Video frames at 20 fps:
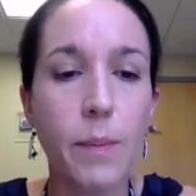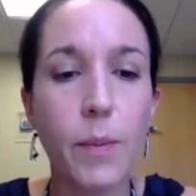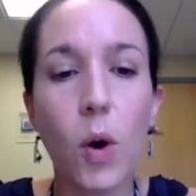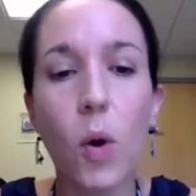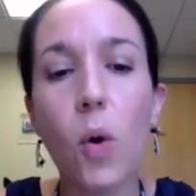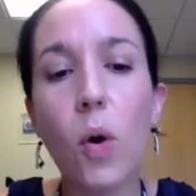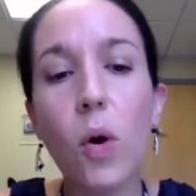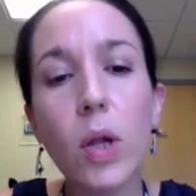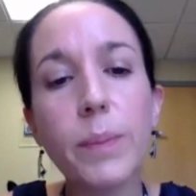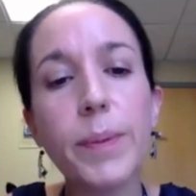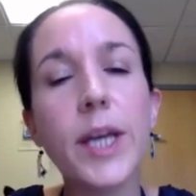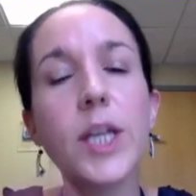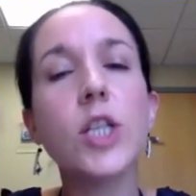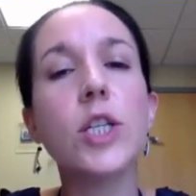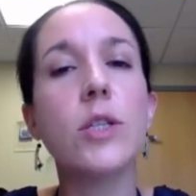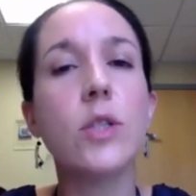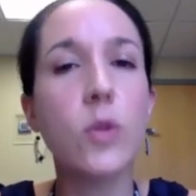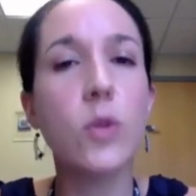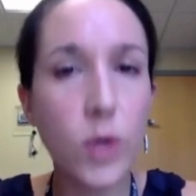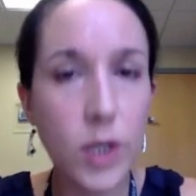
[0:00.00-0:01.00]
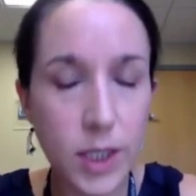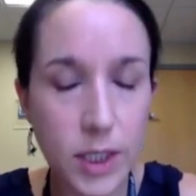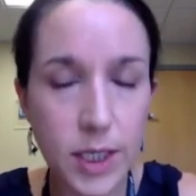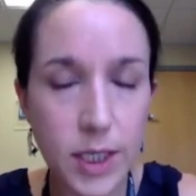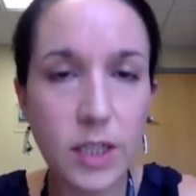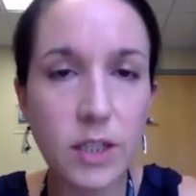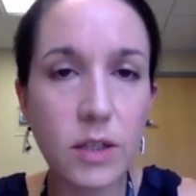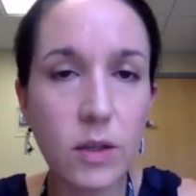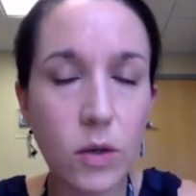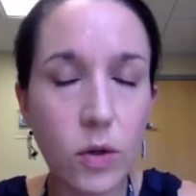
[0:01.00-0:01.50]
All patients
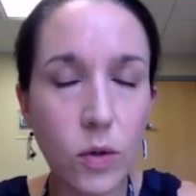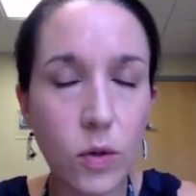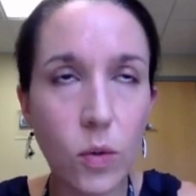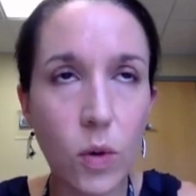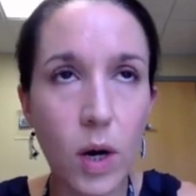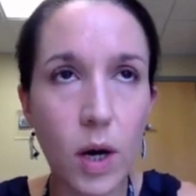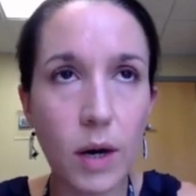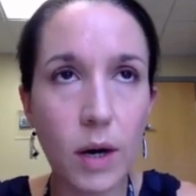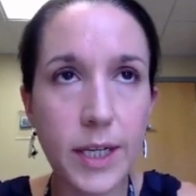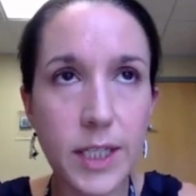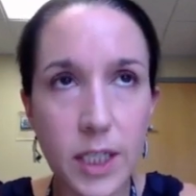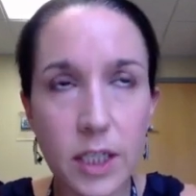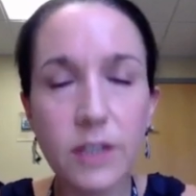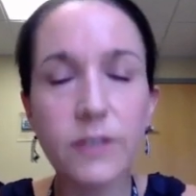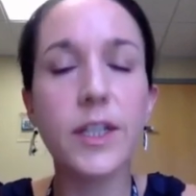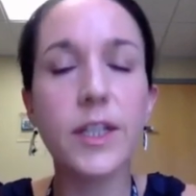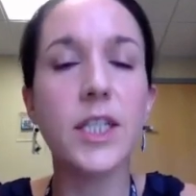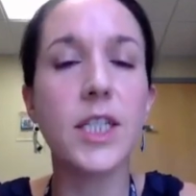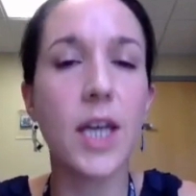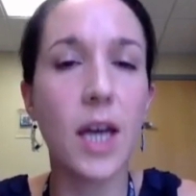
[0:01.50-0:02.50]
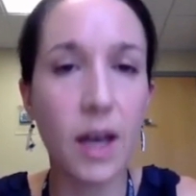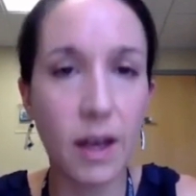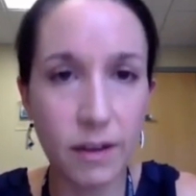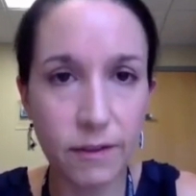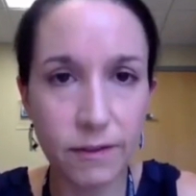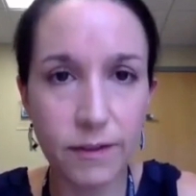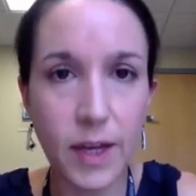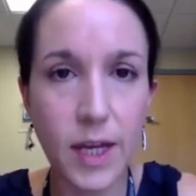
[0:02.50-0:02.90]
who are identified to have